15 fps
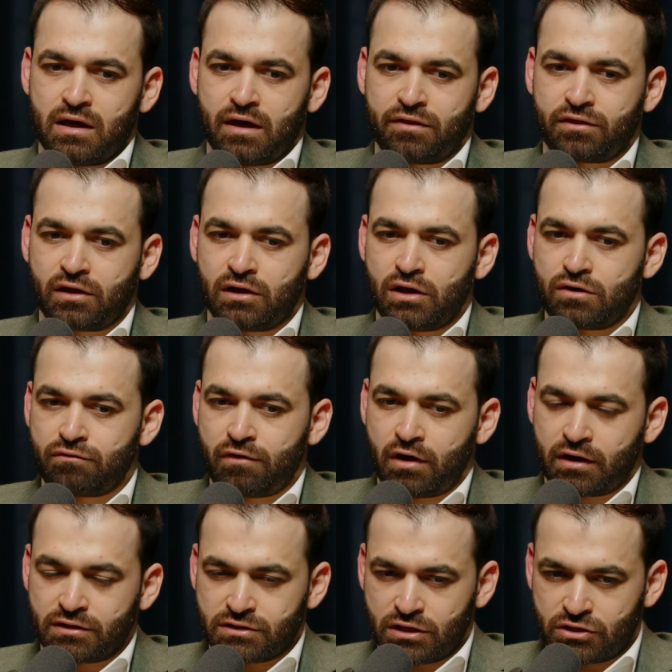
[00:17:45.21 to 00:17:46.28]
I think a lot of
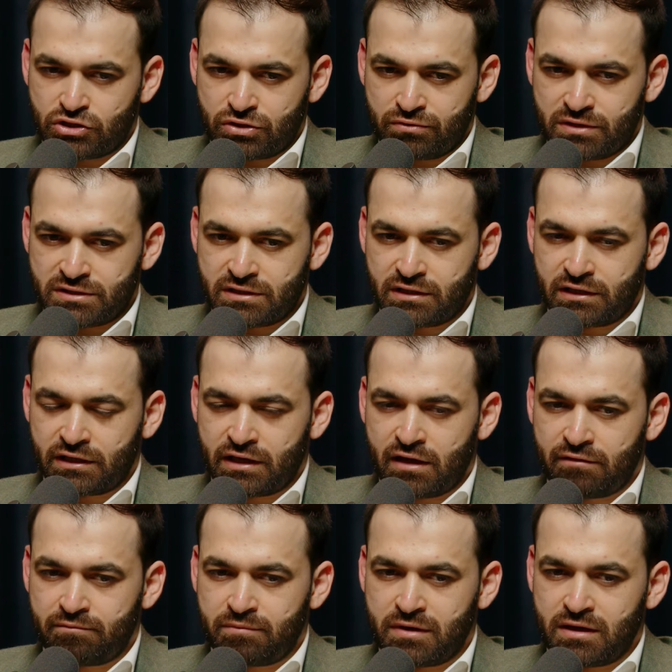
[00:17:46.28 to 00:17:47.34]
architecture recently
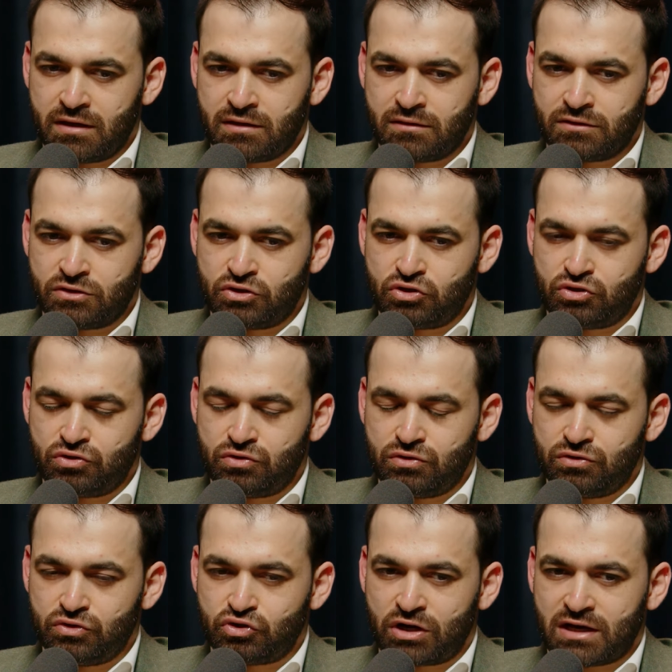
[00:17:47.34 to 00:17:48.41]
have been
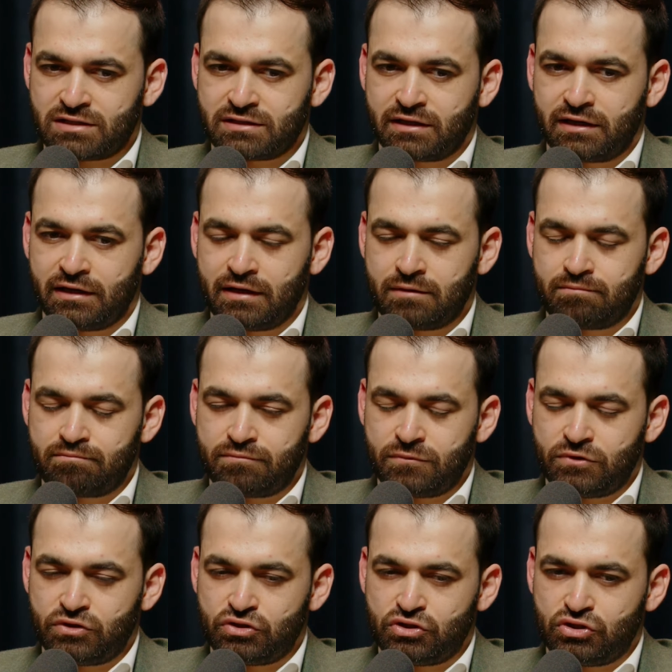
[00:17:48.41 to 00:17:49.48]
drastically
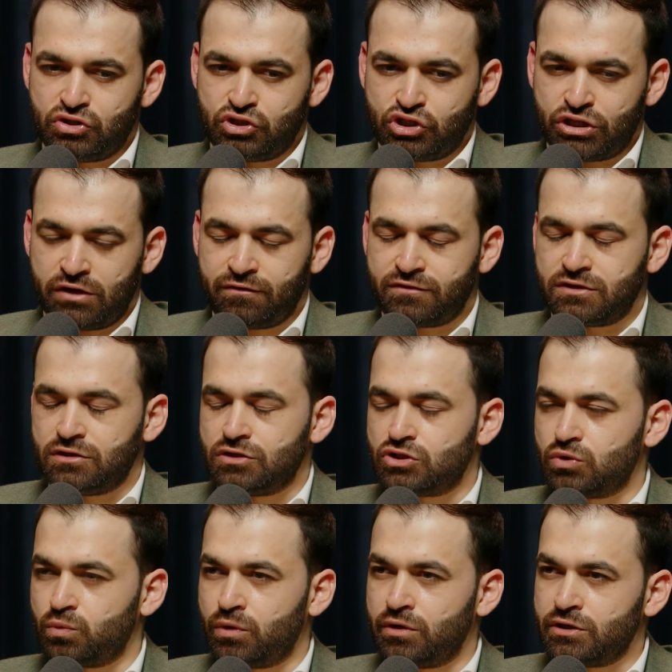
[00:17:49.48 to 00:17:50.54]
shifted
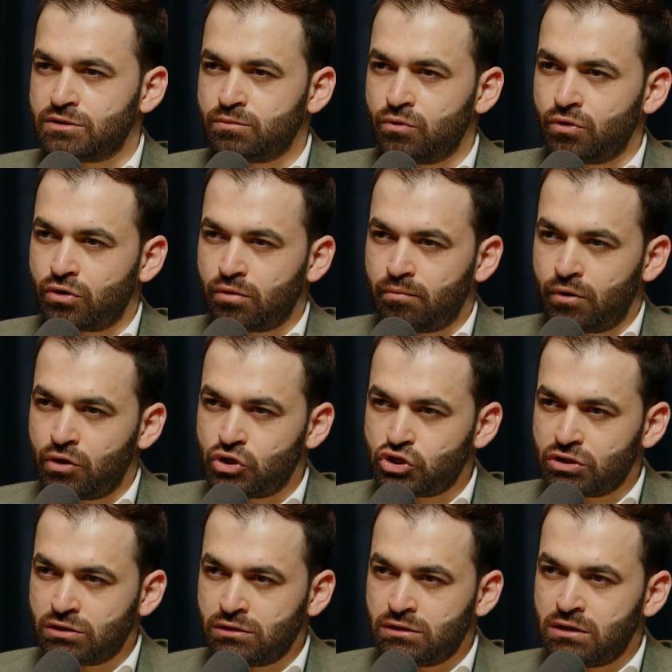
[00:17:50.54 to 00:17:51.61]
towards more
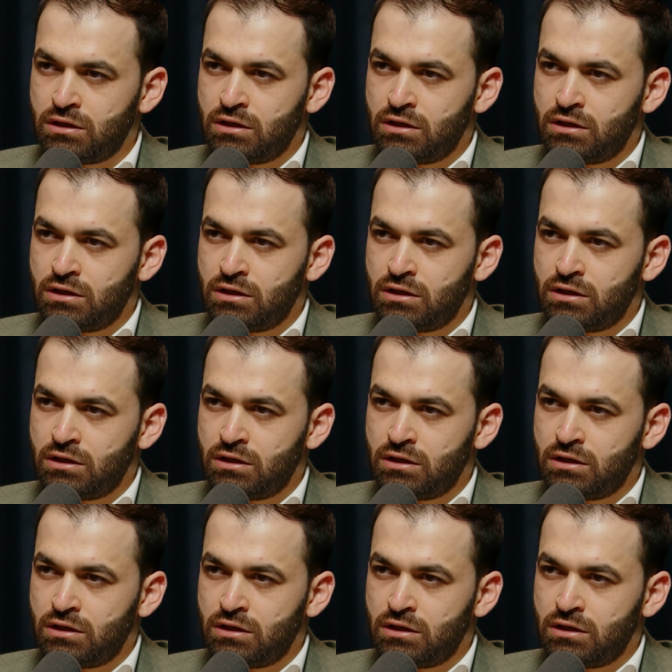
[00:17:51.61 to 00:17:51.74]
commercial